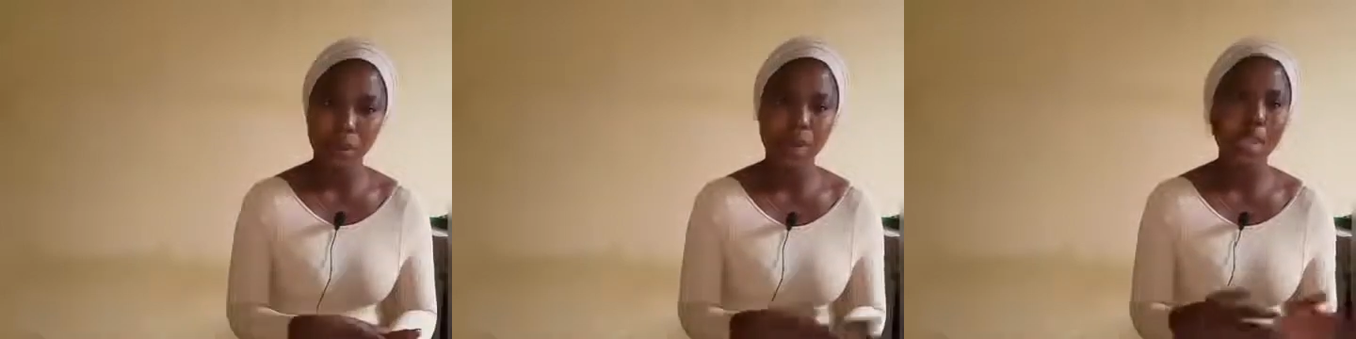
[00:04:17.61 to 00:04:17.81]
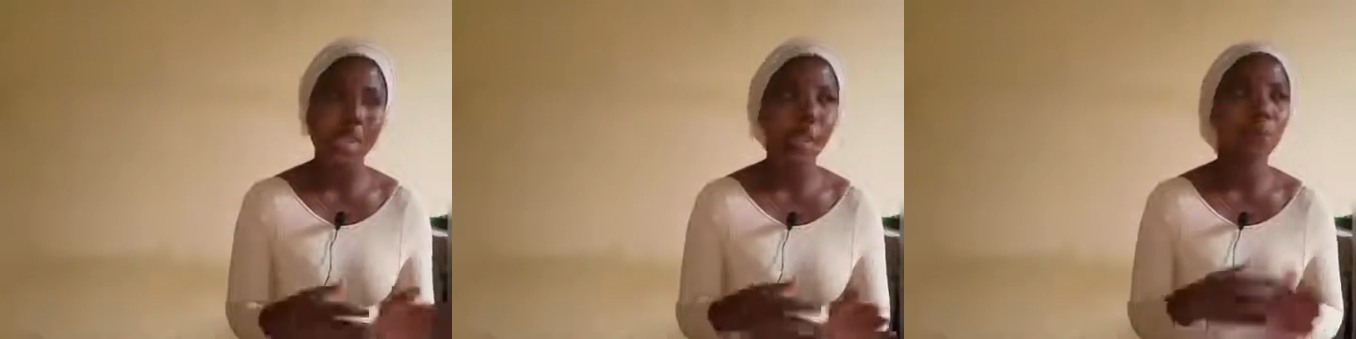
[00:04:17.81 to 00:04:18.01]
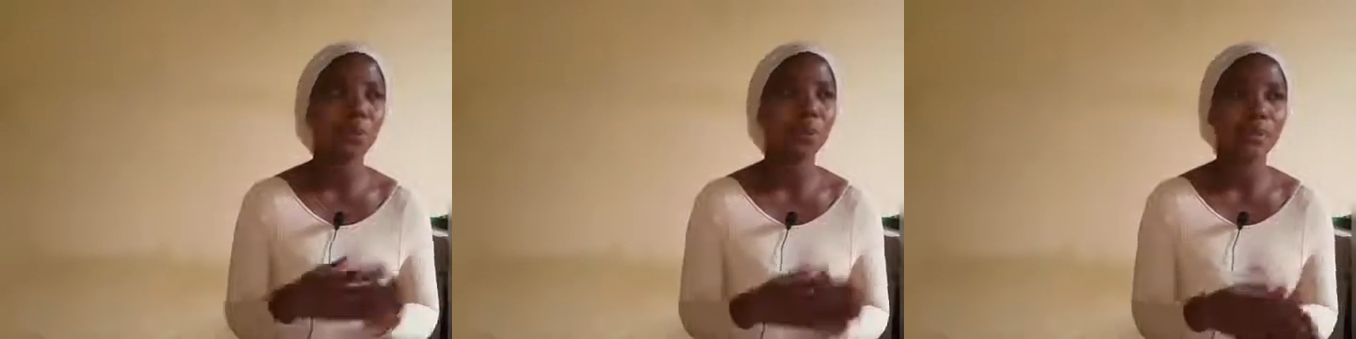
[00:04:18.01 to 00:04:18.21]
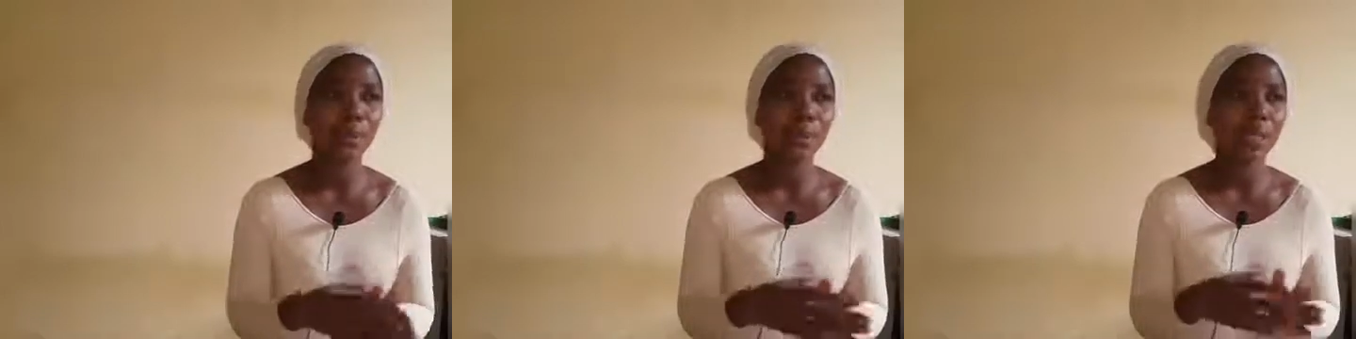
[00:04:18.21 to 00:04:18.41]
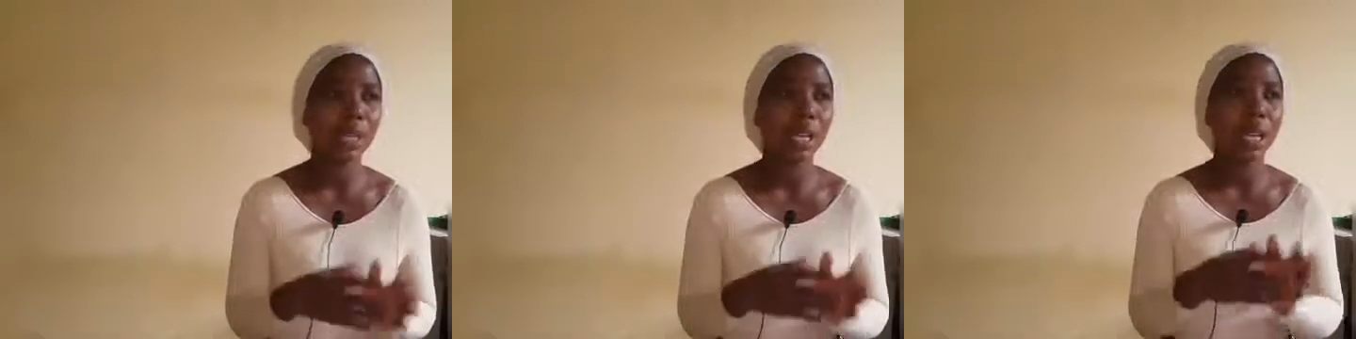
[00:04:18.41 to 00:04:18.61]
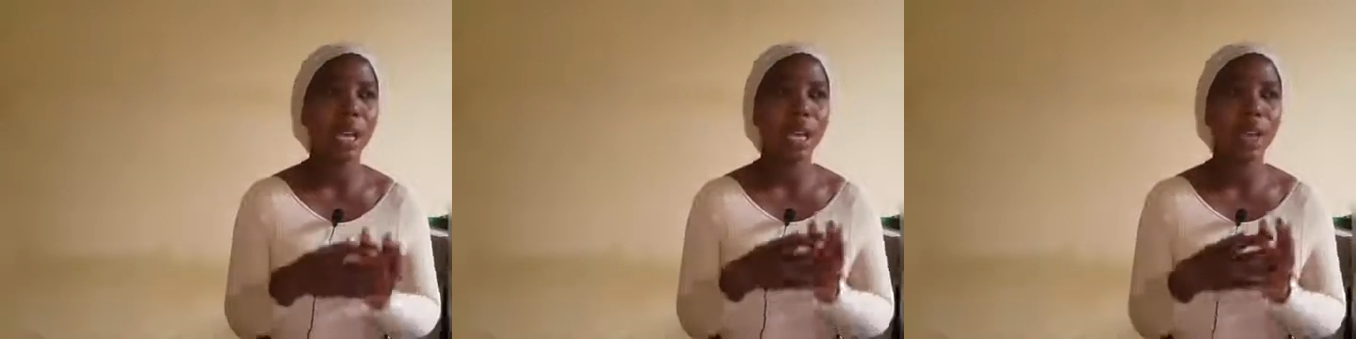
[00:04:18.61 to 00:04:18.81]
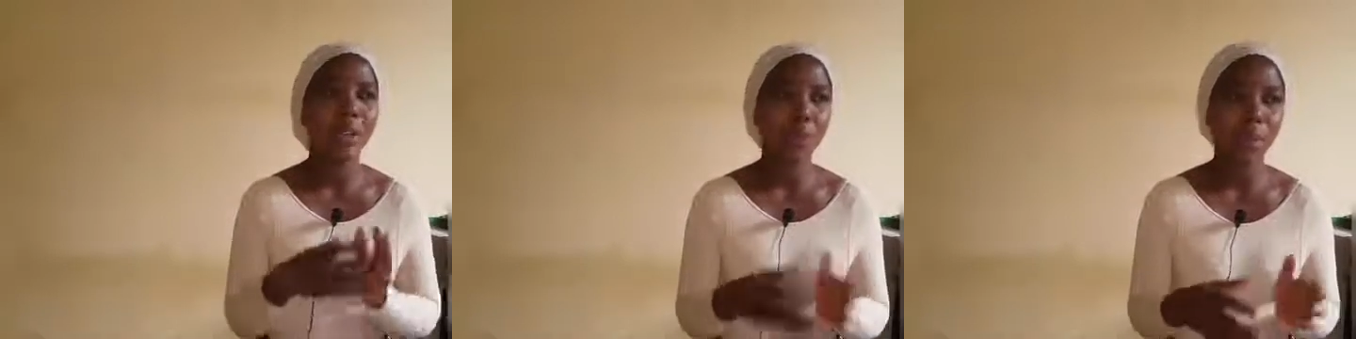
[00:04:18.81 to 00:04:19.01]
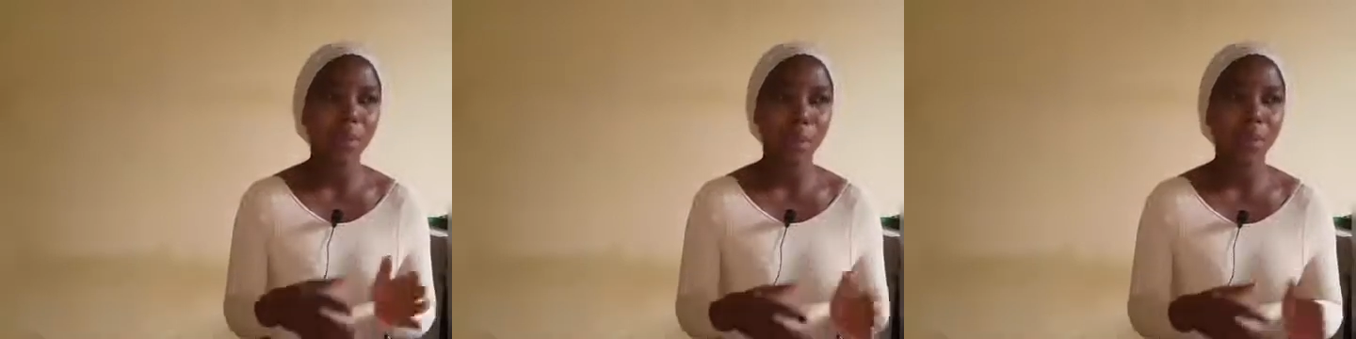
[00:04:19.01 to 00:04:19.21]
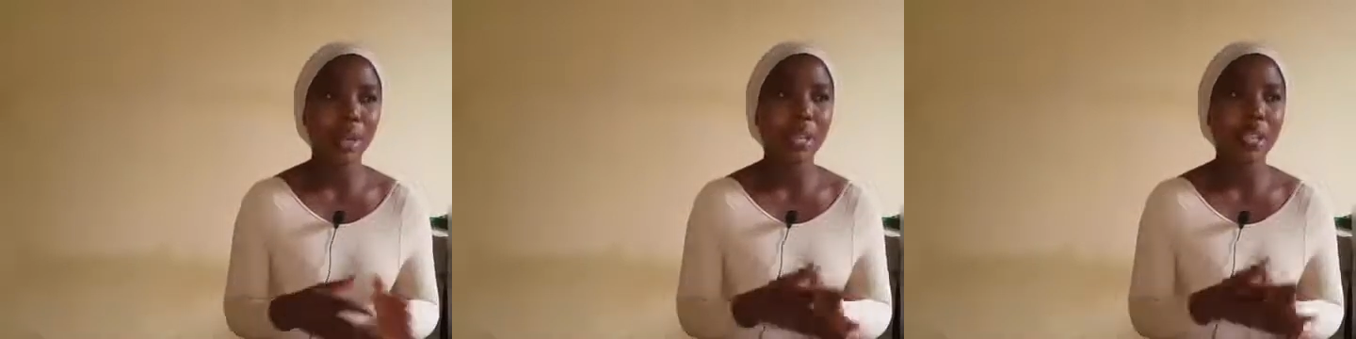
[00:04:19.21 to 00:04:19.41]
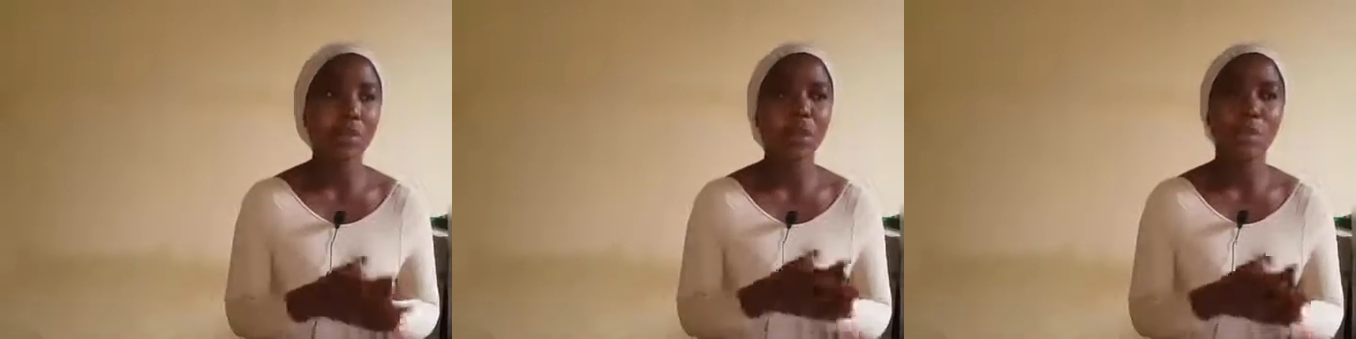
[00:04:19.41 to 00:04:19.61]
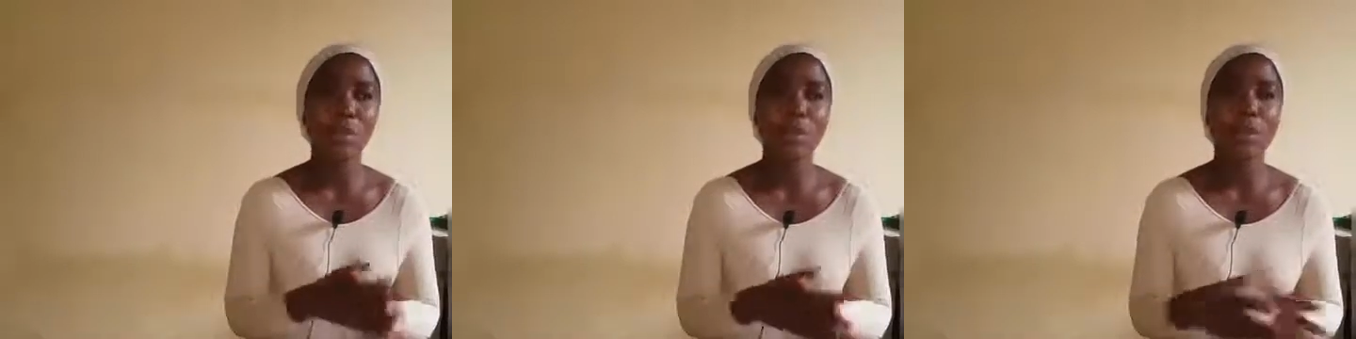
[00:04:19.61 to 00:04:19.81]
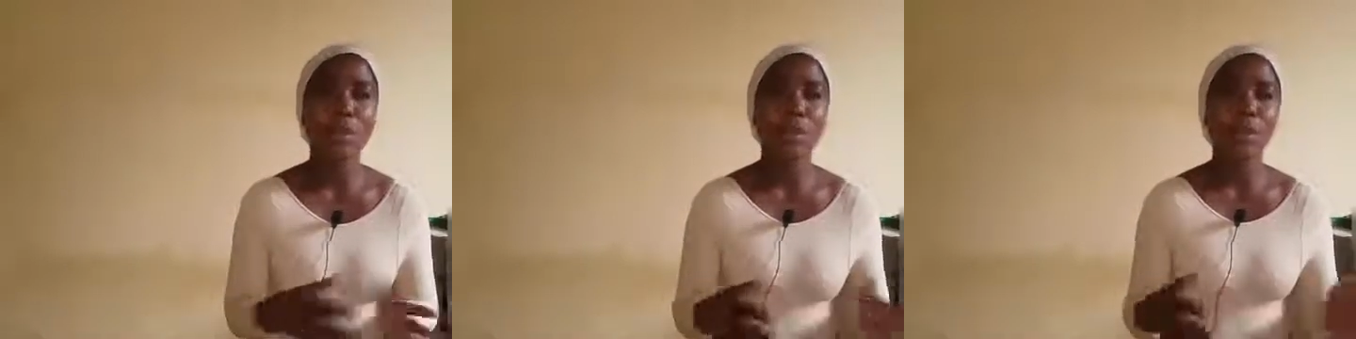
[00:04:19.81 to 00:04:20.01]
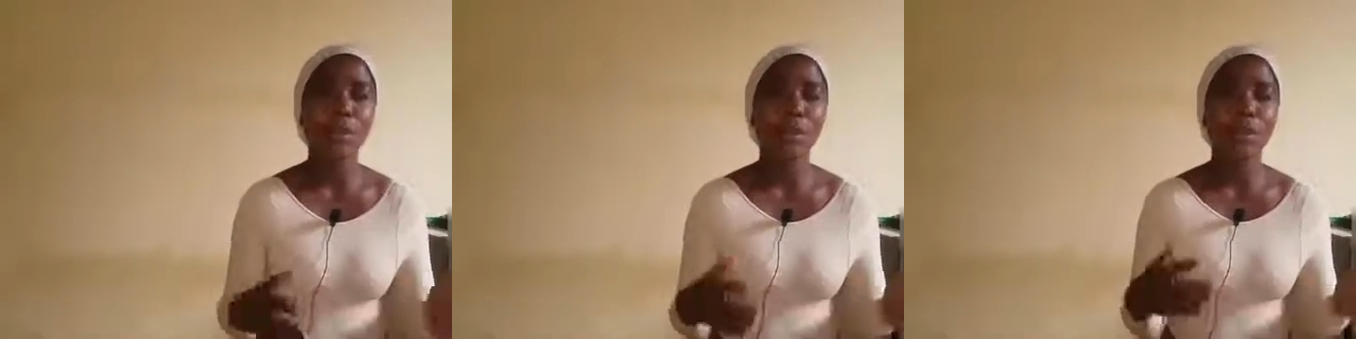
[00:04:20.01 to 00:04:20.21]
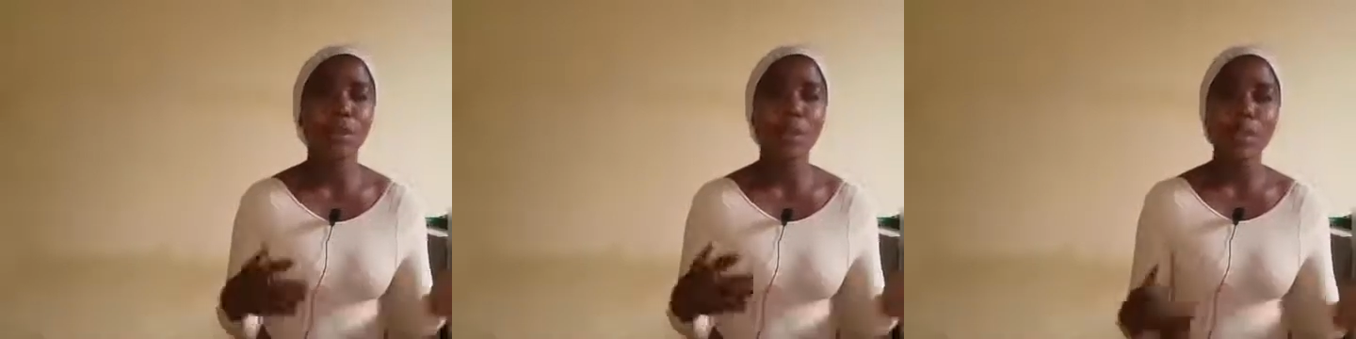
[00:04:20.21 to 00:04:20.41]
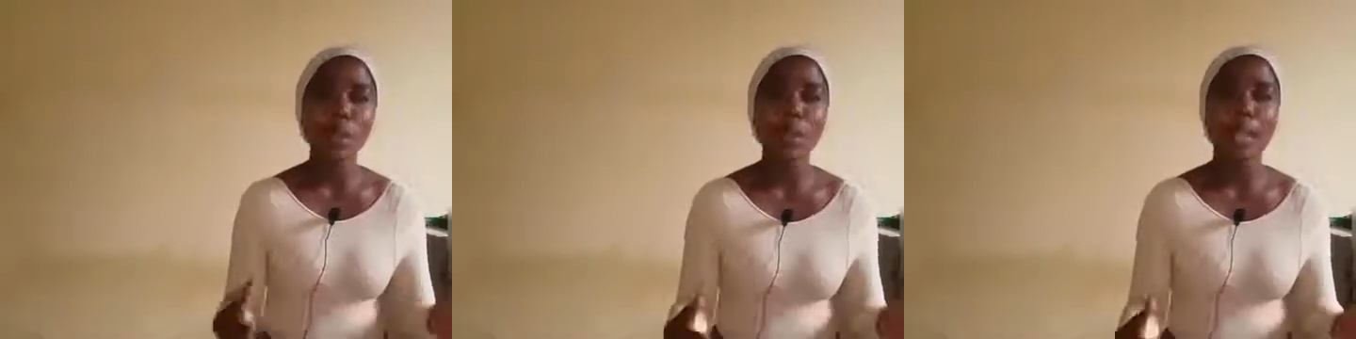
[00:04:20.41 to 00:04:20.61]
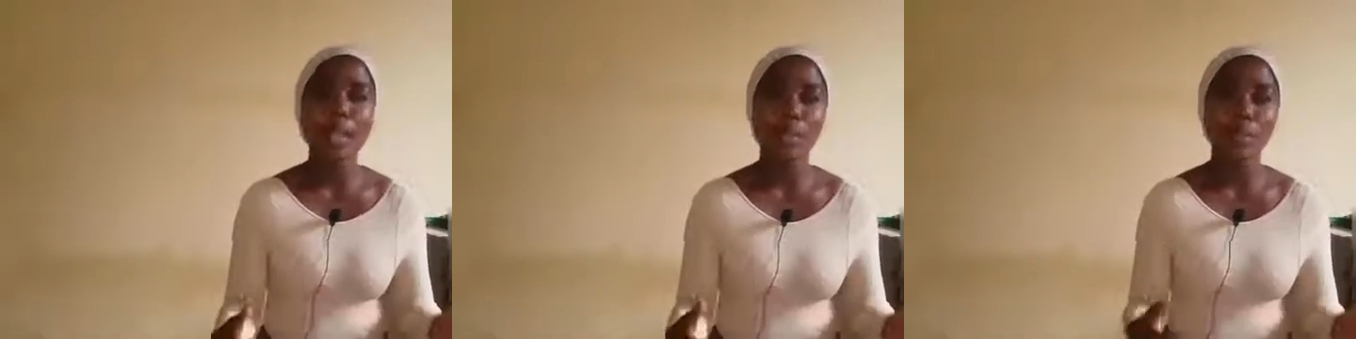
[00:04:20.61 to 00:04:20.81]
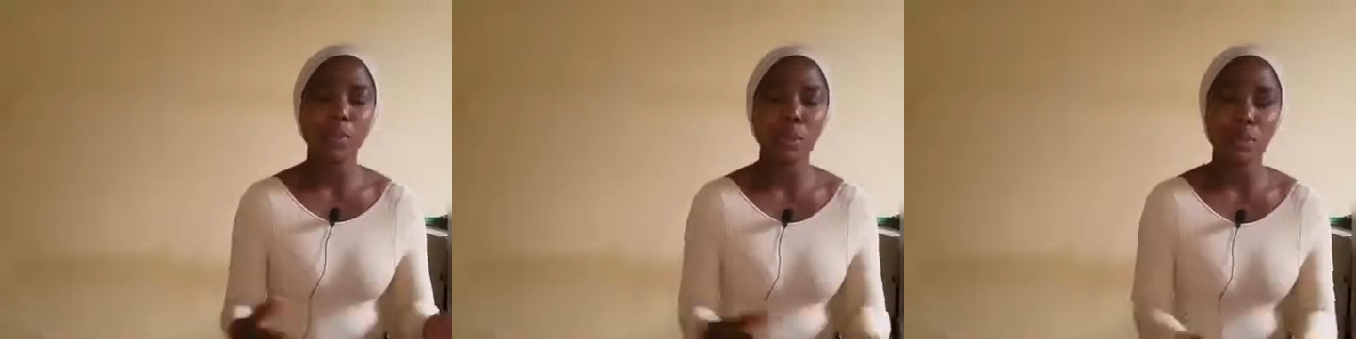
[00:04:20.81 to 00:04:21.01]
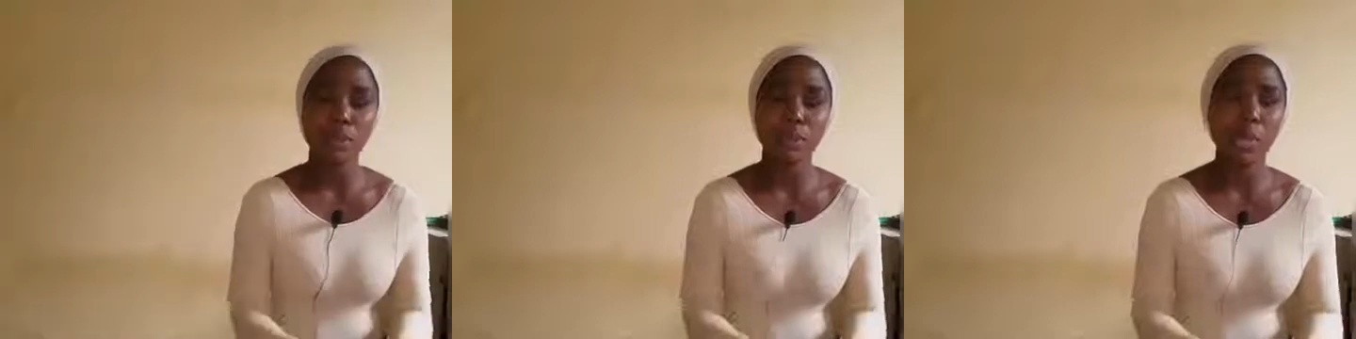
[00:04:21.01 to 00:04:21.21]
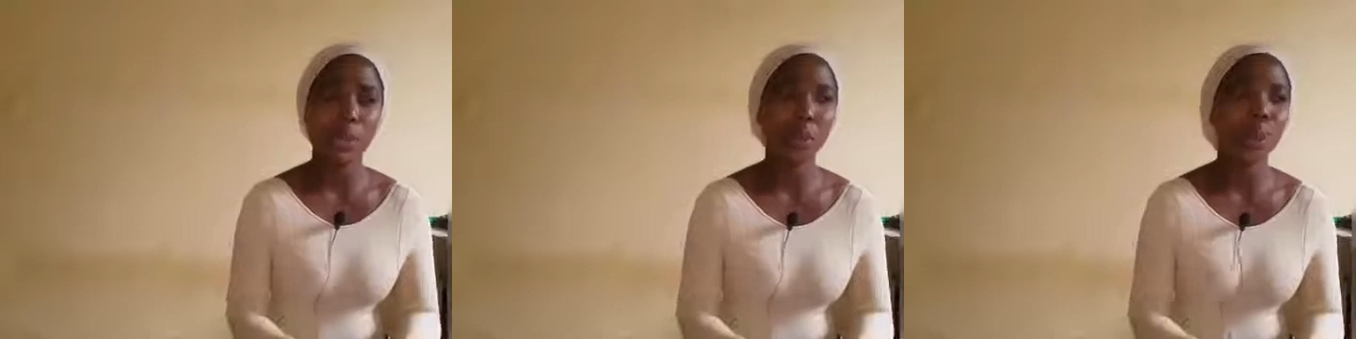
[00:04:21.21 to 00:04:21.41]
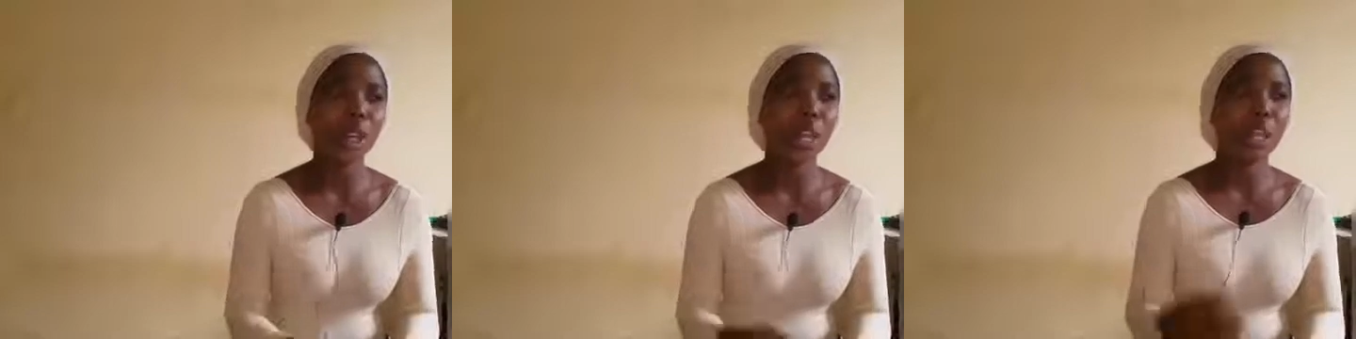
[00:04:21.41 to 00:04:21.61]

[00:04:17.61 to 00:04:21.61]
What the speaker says: Like I always recommend, especially if you're using a blue light picosecond,